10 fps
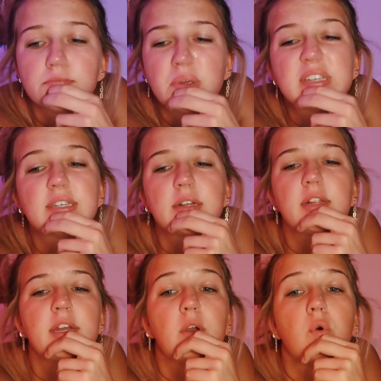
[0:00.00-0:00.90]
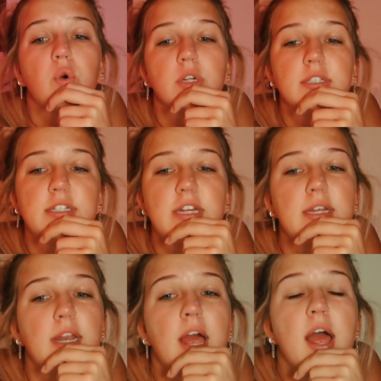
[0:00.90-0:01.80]
Basically,
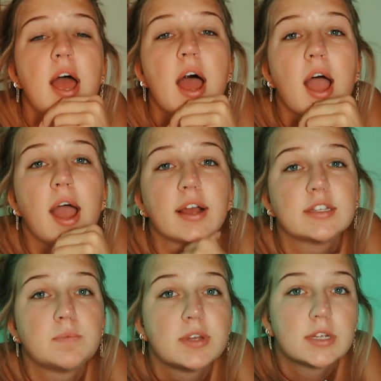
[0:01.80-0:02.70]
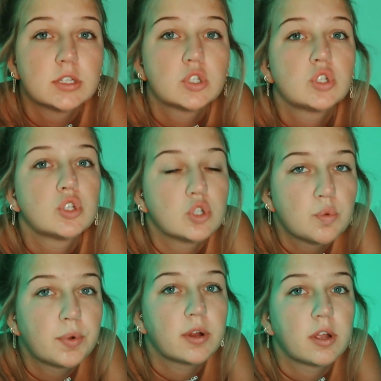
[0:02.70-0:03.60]
quarantine has been
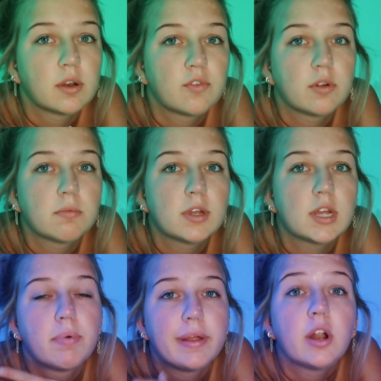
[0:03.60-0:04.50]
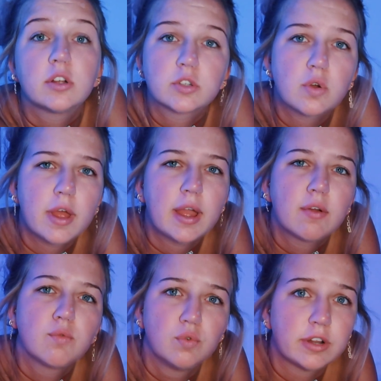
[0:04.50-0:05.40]
super good for me, but also like
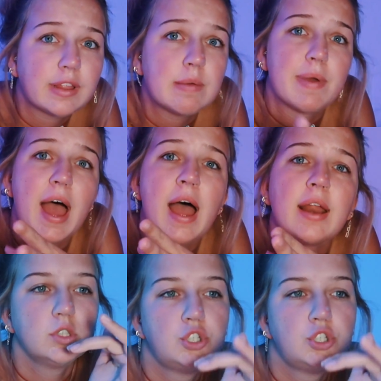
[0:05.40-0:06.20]
really bad.